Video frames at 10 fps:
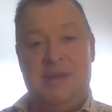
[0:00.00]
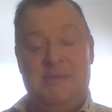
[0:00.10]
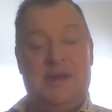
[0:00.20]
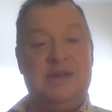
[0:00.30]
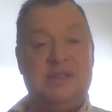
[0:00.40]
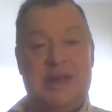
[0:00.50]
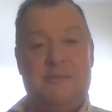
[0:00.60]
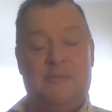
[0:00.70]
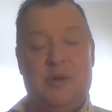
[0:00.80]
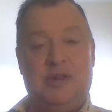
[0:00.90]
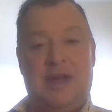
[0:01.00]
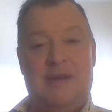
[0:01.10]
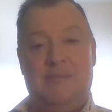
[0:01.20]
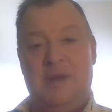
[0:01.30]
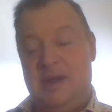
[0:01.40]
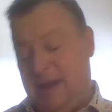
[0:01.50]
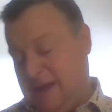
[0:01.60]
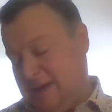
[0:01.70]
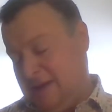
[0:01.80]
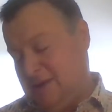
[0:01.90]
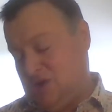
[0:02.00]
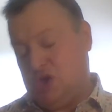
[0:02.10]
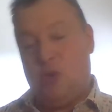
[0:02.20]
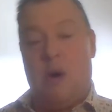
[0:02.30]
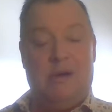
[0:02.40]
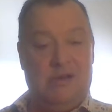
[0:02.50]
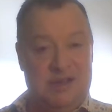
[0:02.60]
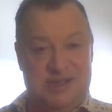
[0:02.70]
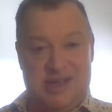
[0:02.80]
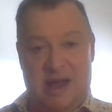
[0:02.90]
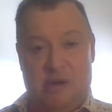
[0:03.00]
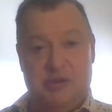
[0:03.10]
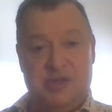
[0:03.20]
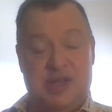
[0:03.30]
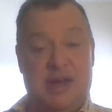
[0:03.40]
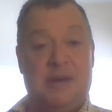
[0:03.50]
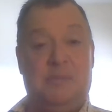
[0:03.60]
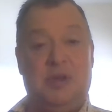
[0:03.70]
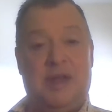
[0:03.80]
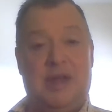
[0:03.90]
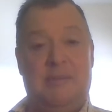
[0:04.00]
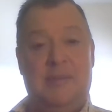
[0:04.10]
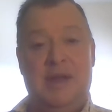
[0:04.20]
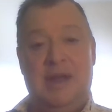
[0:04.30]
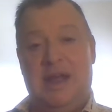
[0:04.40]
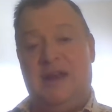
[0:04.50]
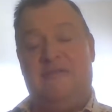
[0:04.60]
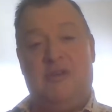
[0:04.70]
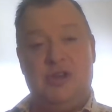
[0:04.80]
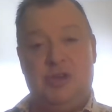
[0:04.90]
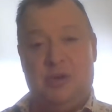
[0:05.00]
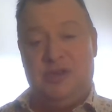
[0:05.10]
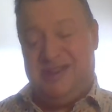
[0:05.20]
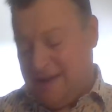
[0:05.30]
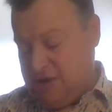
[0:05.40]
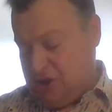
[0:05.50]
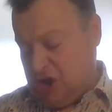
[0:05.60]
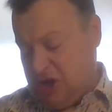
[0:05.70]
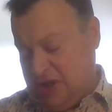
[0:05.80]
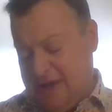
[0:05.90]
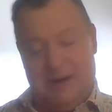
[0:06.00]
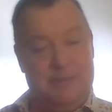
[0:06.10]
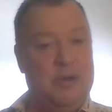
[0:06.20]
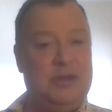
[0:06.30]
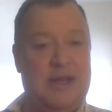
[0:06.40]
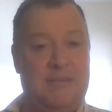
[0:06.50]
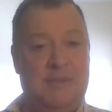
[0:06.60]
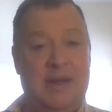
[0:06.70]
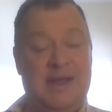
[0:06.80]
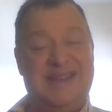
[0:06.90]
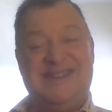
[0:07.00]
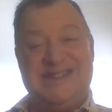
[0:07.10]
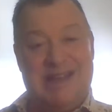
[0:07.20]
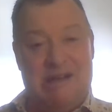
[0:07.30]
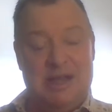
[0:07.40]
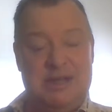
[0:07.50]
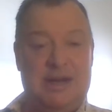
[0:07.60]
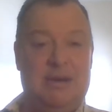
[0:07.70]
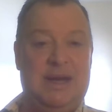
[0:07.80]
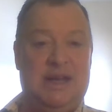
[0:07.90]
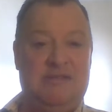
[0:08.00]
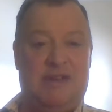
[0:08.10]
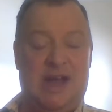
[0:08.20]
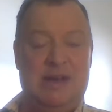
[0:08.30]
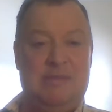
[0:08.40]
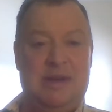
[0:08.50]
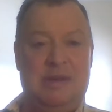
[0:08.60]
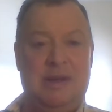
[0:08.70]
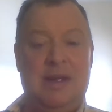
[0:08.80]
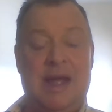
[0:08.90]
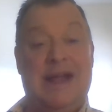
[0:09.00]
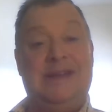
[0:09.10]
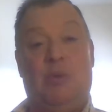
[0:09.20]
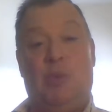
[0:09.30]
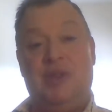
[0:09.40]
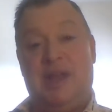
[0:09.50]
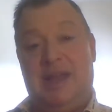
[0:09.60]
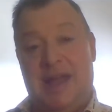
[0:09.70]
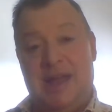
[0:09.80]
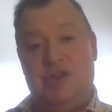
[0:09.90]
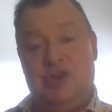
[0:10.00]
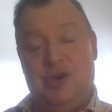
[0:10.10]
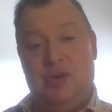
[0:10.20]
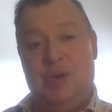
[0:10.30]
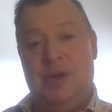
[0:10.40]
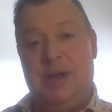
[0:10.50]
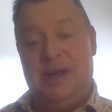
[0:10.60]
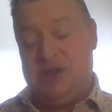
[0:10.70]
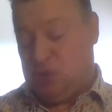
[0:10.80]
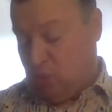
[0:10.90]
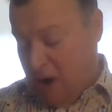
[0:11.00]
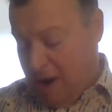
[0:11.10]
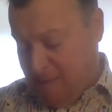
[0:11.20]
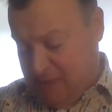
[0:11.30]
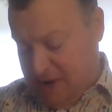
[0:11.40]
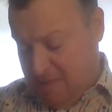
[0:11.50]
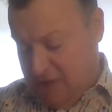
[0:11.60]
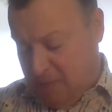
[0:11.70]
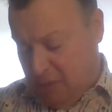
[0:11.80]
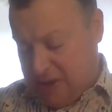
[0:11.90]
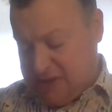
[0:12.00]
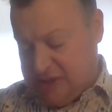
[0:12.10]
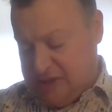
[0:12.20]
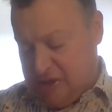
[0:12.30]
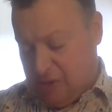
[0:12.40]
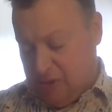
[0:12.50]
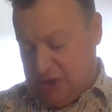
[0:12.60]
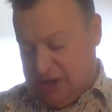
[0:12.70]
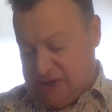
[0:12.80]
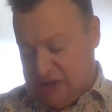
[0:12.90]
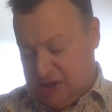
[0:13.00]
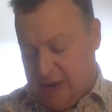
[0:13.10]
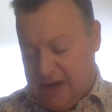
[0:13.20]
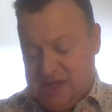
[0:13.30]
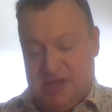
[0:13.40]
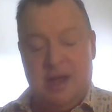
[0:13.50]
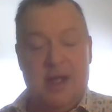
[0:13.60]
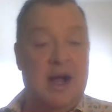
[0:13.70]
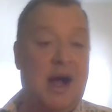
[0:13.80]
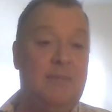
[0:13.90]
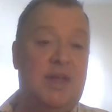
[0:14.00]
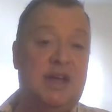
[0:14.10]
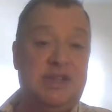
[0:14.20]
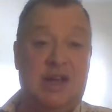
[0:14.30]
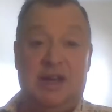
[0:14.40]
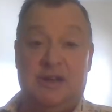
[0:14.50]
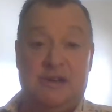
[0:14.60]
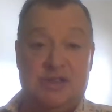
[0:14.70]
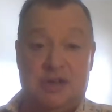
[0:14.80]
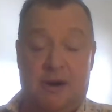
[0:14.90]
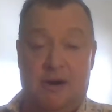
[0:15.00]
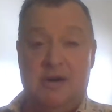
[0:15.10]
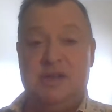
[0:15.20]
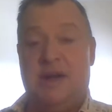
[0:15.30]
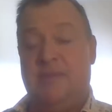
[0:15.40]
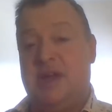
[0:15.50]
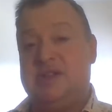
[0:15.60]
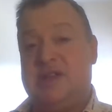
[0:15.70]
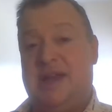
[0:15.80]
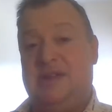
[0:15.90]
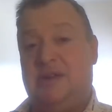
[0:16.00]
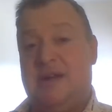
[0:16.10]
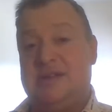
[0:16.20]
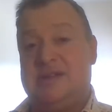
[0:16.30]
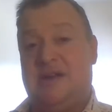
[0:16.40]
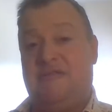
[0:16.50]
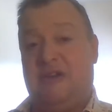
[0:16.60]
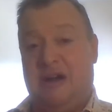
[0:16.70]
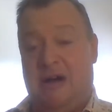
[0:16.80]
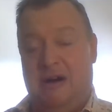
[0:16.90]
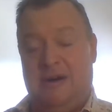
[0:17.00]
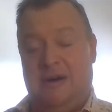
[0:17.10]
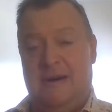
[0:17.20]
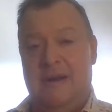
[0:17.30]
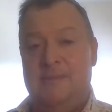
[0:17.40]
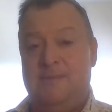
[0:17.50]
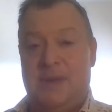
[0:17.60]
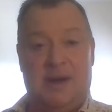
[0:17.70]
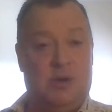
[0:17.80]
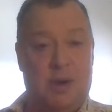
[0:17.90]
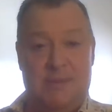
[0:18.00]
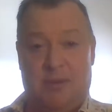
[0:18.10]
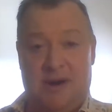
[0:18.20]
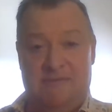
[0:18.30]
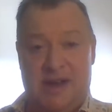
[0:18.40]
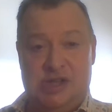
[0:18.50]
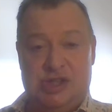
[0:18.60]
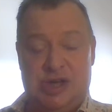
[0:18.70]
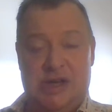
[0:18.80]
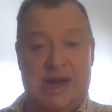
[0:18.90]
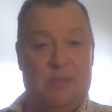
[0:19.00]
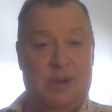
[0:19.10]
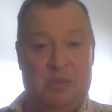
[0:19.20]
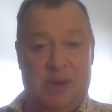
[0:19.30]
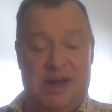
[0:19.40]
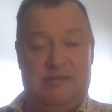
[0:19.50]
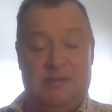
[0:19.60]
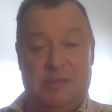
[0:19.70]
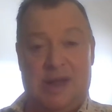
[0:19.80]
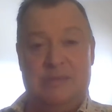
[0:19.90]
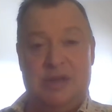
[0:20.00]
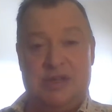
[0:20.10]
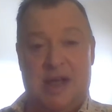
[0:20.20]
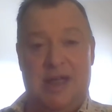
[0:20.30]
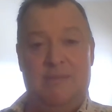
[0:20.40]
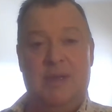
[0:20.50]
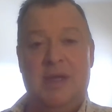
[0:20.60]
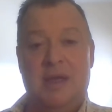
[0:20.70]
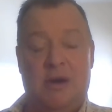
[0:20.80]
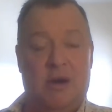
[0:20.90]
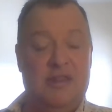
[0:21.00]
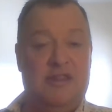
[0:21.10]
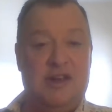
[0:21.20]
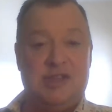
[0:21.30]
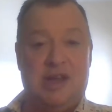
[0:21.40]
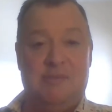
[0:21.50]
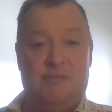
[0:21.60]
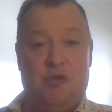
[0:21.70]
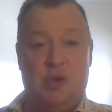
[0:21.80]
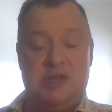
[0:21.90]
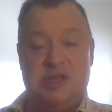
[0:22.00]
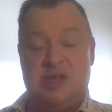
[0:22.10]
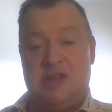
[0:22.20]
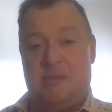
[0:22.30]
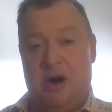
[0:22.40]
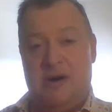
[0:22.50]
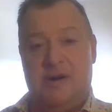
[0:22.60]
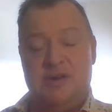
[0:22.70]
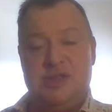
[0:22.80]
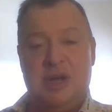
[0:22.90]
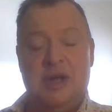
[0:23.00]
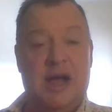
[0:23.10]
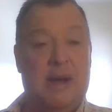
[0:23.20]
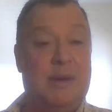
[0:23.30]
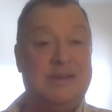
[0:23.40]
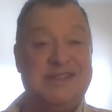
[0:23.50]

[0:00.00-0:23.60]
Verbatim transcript: because they can put them in squalid cells. They can put them in a virtual dungeon. They can put them in solitary confinement. And yet, what they can't do is rob them of the presence of the Lord Jesus Christ. I'm not saying it doesn't hurt. I'm not saying they're not suffering hunger and great privation. And we read from time to time on things like Voices of the Martyrs about